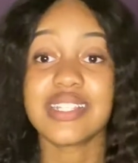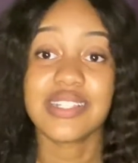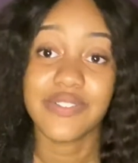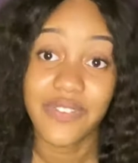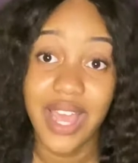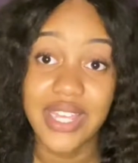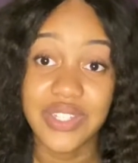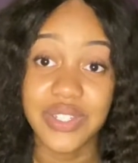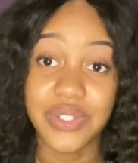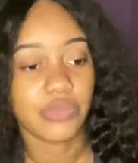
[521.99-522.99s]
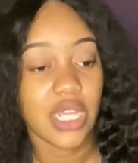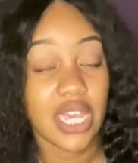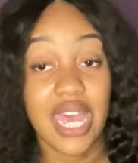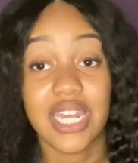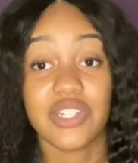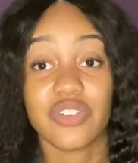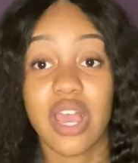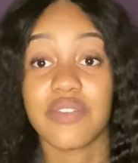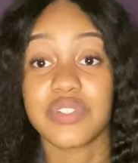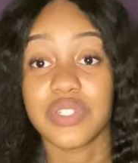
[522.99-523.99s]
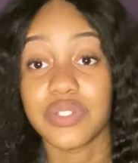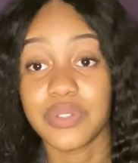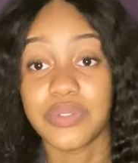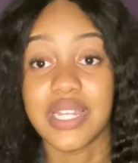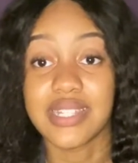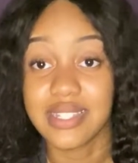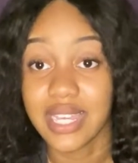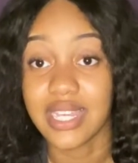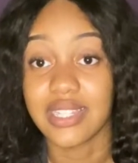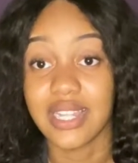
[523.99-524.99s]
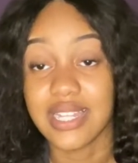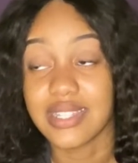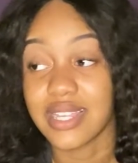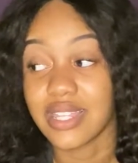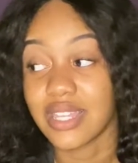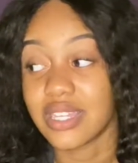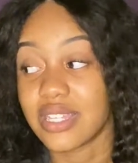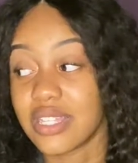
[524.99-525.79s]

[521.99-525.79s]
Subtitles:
suffice you. It kind of drives you insane, let's say that.